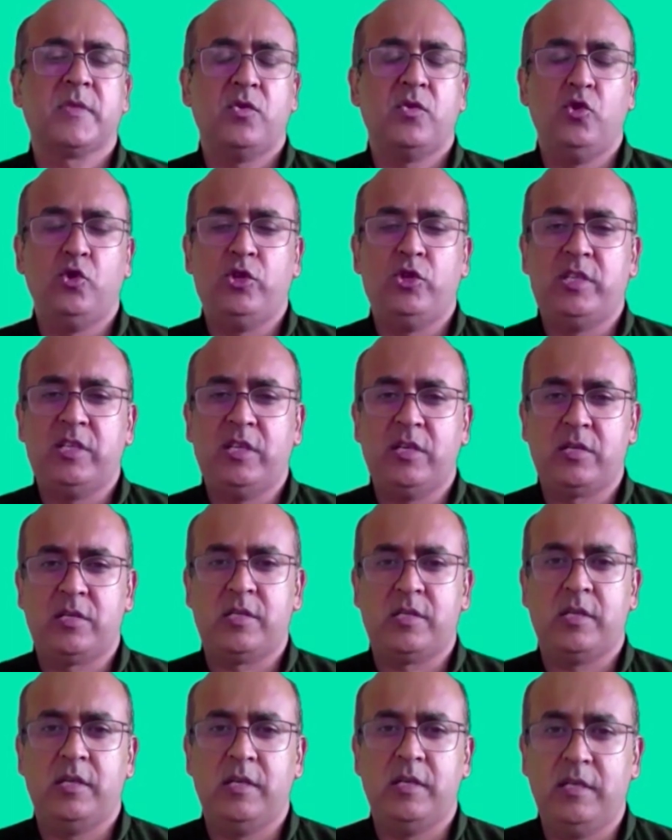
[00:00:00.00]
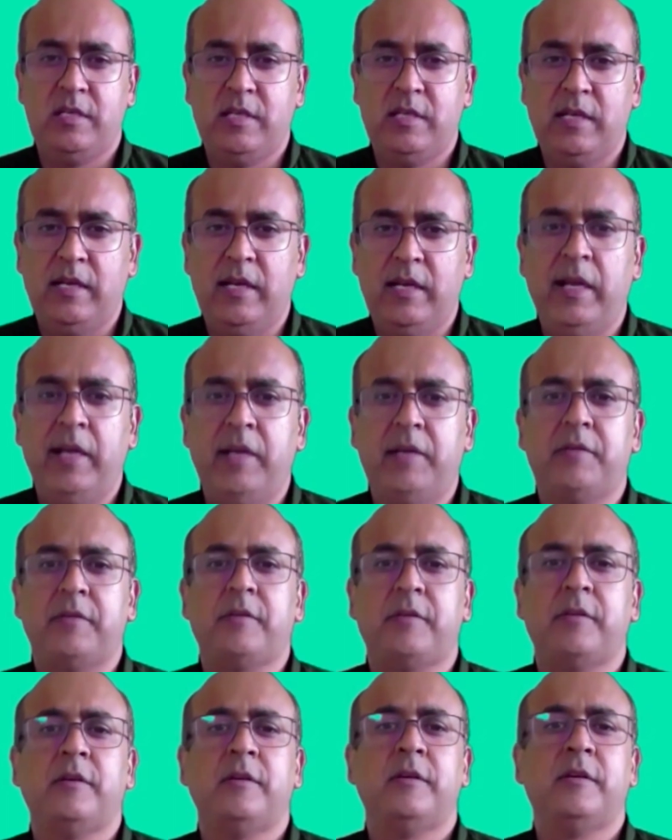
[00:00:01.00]
You just
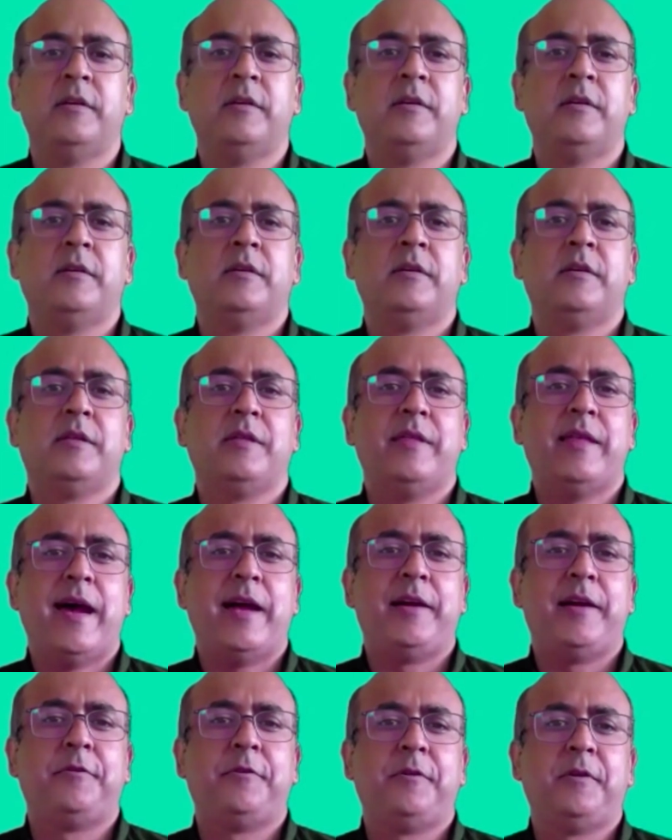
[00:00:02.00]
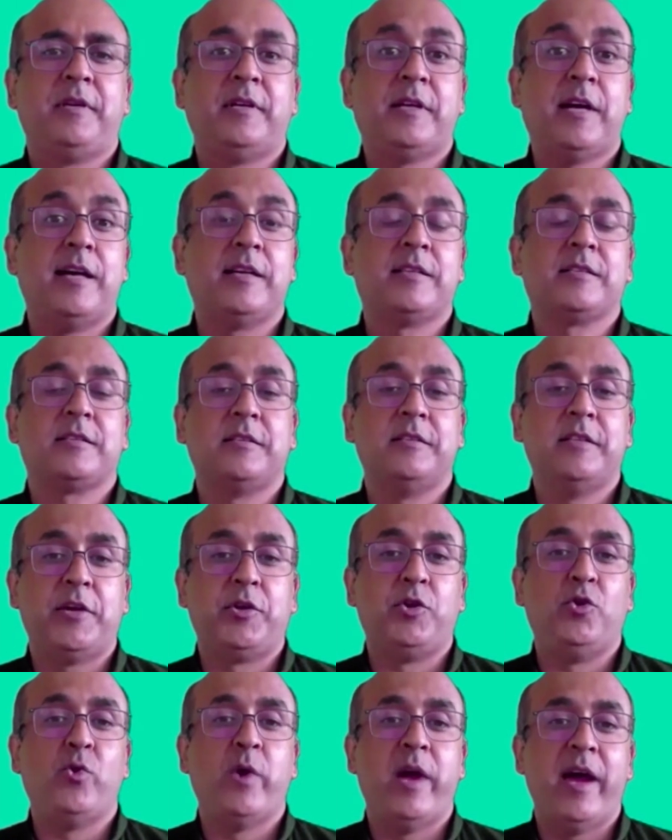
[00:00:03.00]
delete that task
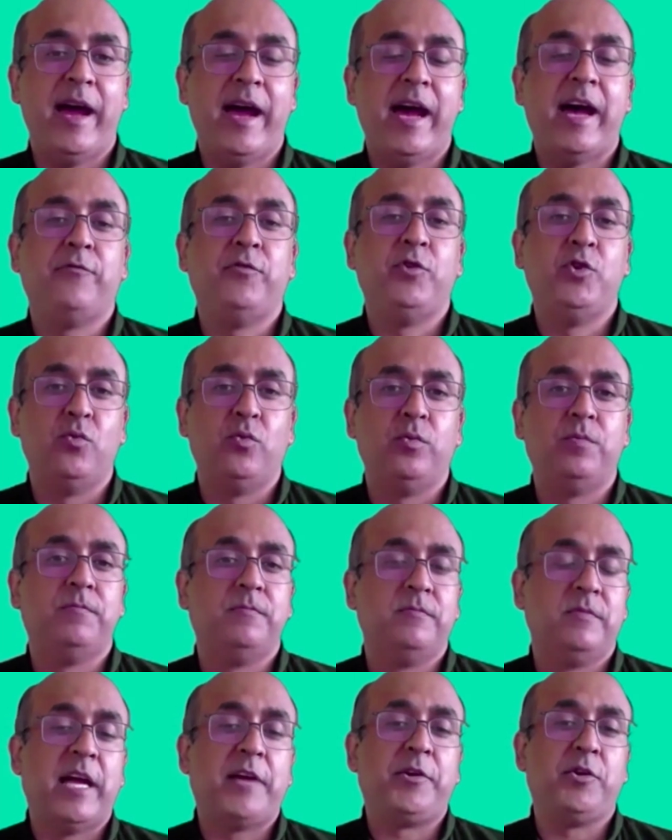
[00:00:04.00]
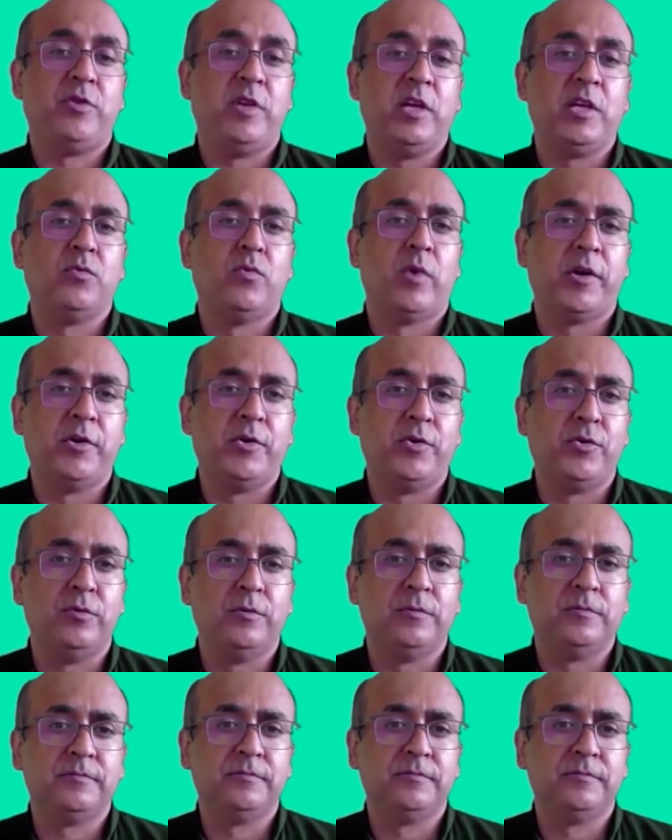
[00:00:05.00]
that you think you want to do.